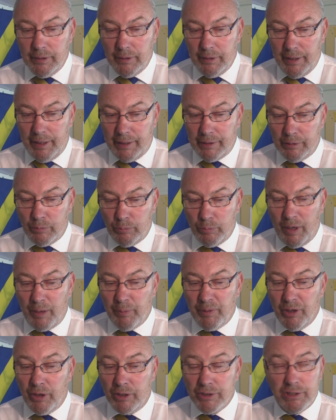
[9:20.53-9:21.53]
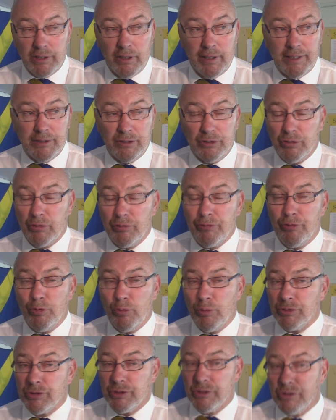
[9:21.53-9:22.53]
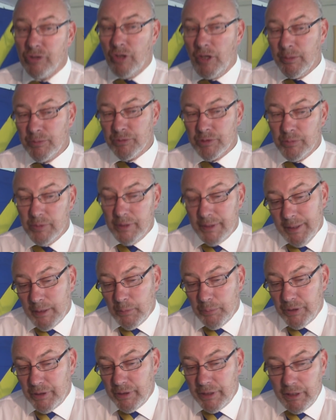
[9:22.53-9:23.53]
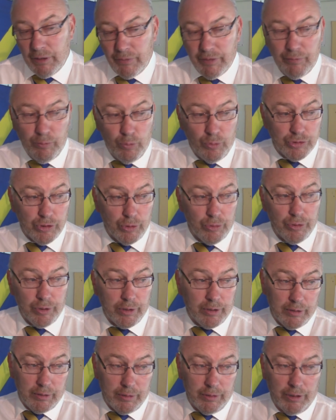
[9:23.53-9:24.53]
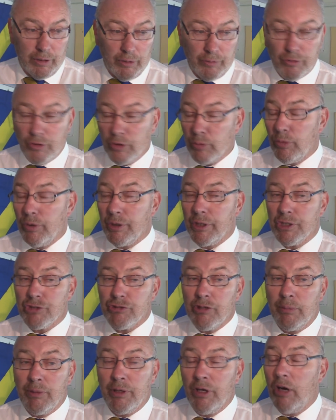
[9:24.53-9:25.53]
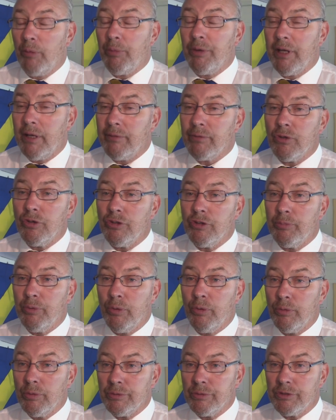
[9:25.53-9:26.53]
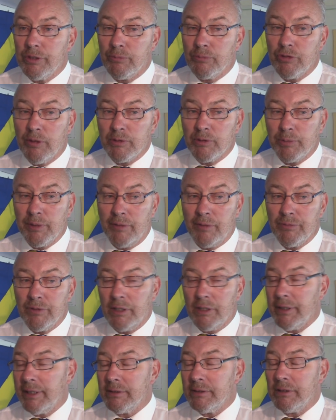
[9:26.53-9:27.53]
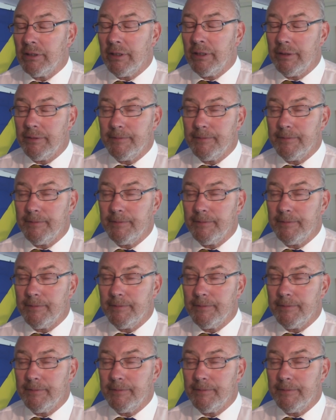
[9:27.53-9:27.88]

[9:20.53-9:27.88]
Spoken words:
and the way we isolated the 2 forwards at times. But they've also got to they've got to work extremely hard when they haven't got the ball, and sometimes we haven't done that today.